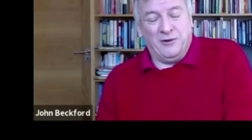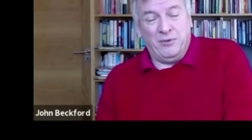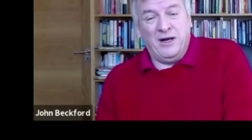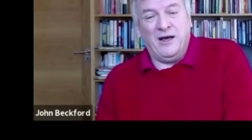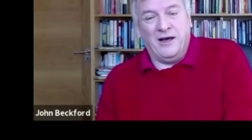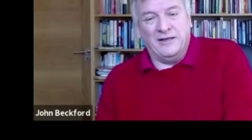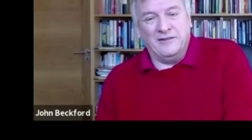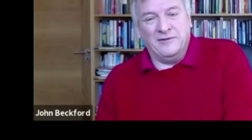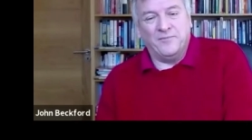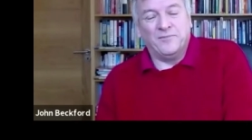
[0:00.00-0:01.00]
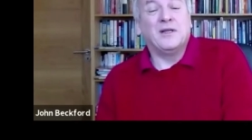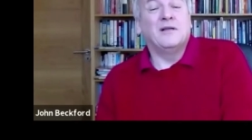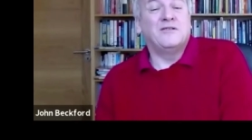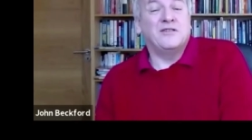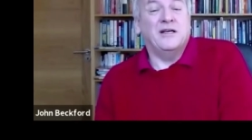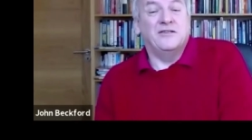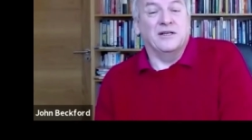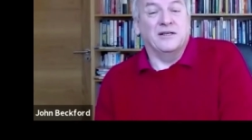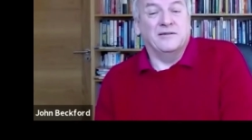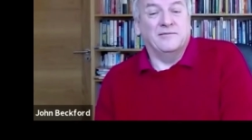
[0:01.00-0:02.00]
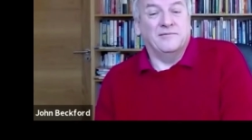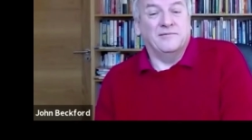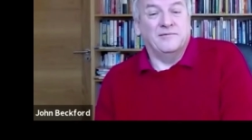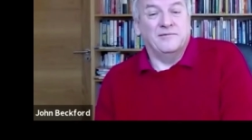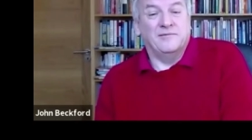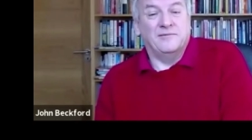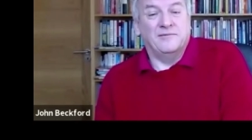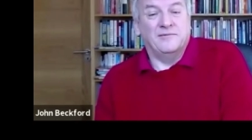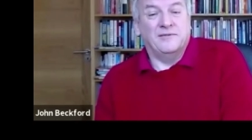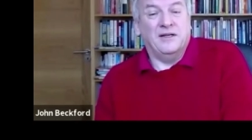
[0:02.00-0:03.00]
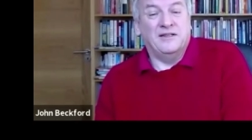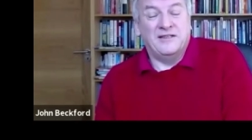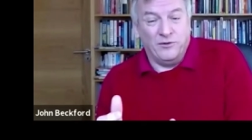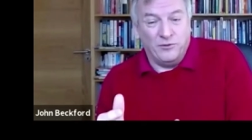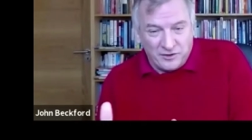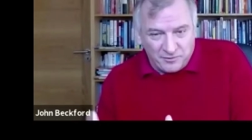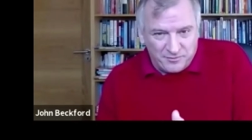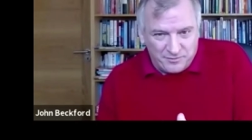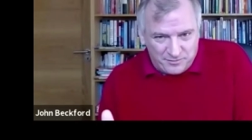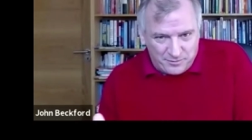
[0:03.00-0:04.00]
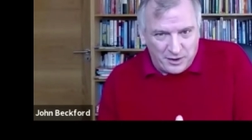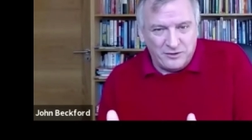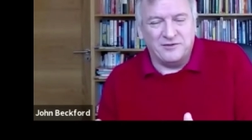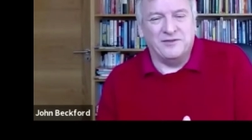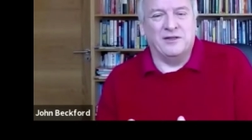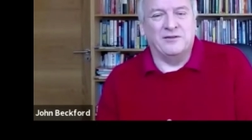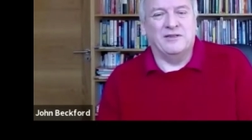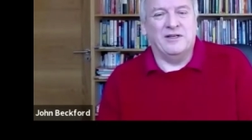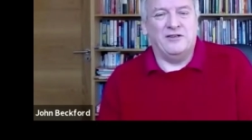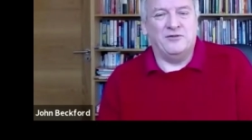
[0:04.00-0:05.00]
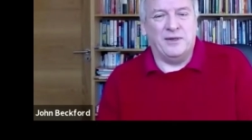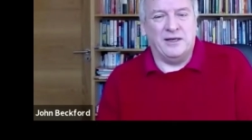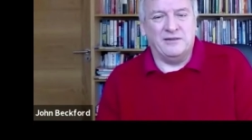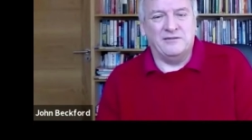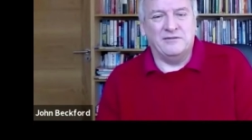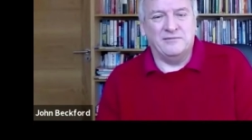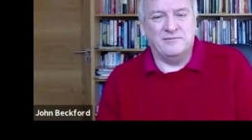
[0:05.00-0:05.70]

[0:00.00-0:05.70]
applied changing, and deal with both of those aspects.